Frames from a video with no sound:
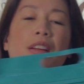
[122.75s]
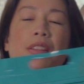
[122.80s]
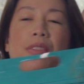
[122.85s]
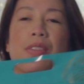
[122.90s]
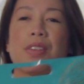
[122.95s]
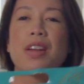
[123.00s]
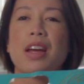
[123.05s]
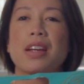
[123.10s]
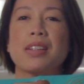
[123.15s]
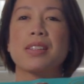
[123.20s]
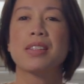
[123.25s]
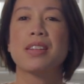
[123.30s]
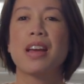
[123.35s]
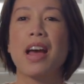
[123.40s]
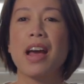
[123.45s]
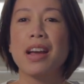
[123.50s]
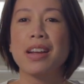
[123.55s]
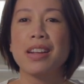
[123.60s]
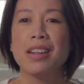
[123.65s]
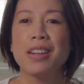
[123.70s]
The next
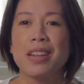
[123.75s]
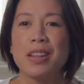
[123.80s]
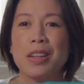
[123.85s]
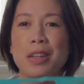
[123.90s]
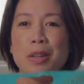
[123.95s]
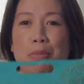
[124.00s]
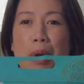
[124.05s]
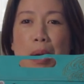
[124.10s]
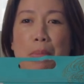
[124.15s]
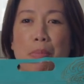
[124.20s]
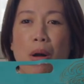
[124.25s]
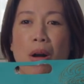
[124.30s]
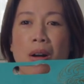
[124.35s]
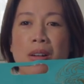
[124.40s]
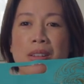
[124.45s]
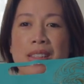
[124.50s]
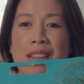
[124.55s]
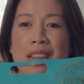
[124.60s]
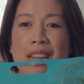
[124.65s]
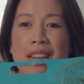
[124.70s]
snack in my
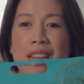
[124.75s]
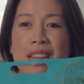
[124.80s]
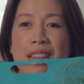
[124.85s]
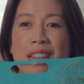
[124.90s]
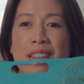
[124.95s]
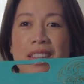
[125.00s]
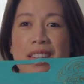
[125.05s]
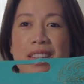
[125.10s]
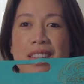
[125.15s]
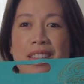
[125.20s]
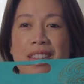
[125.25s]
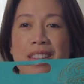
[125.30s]
box is